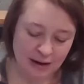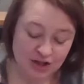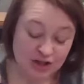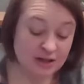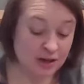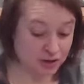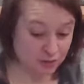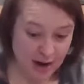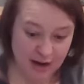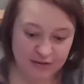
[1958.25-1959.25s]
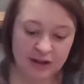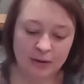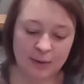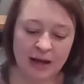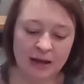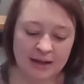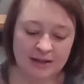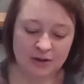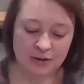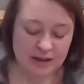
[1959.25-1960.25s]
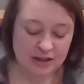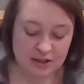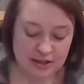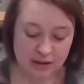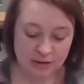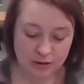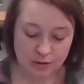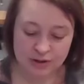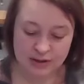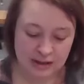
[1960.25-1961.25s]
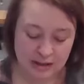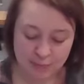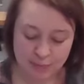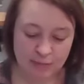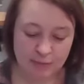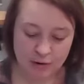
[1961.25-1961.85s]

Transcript: she's also not feeling well. And so they just tell her, go to sleep.